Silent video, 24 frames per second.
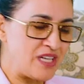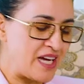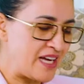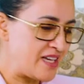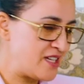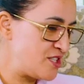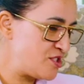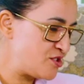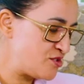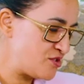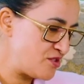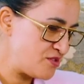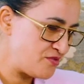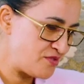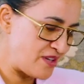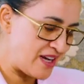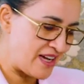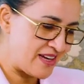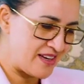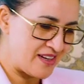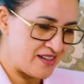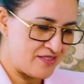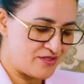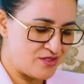
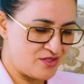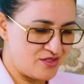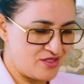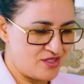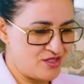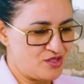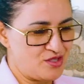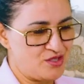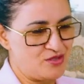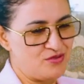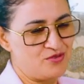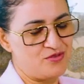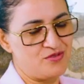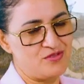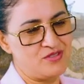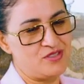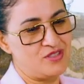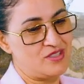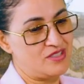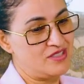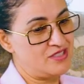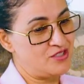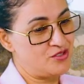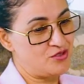I love to
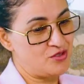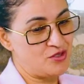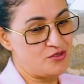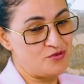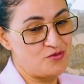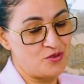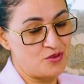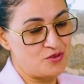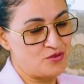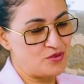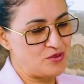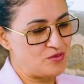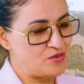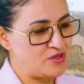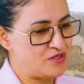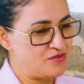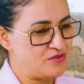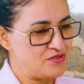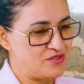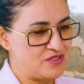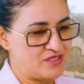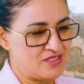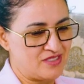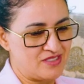enjoy food from
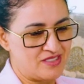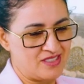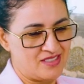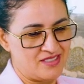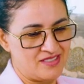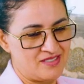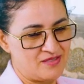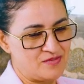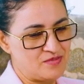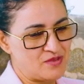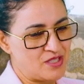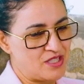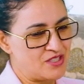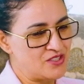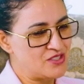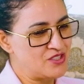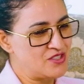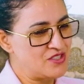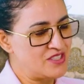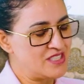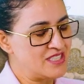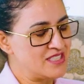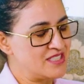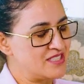different
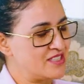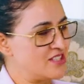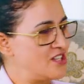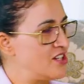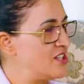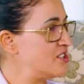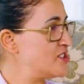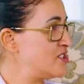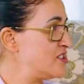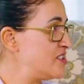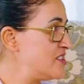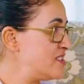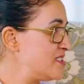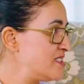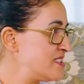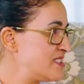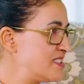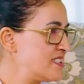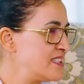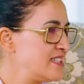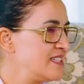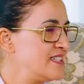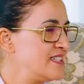countries, cultures.